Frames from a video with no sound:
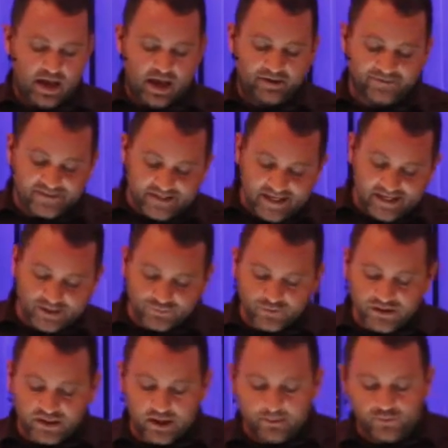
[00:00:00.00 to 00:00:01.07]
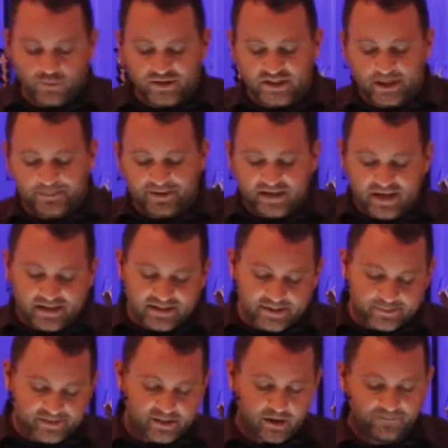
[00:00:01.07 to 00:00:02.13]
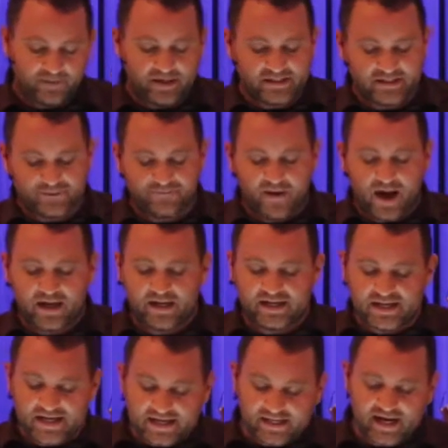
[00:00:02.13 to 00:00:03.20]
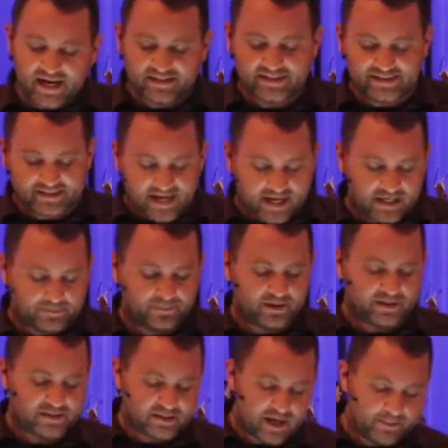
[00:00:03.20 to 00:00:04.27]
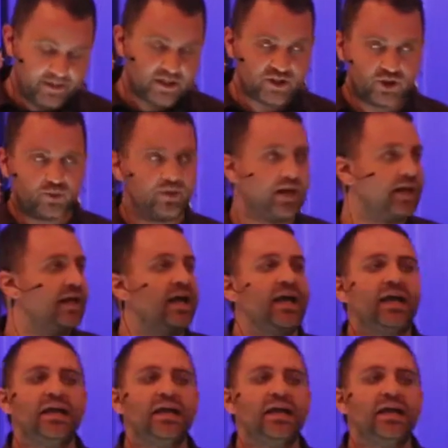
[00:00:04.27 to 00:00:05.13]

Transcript: And if Satan has risen up, risen up against himself and is divided, he cannot stand, but is coming to an end.